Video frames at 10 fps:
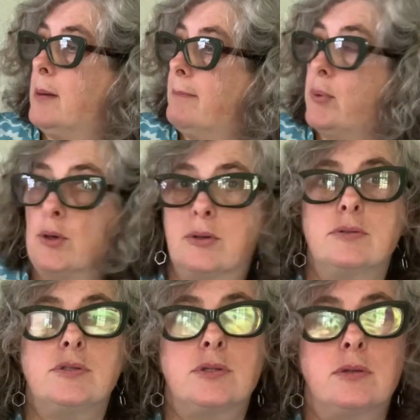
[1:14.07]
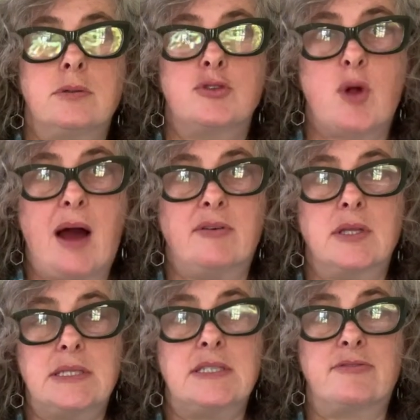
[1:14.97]
Birds travel
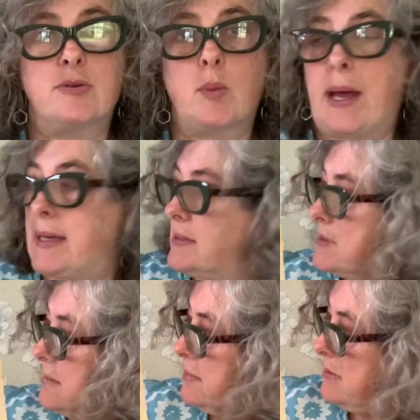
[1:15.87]
in different ways.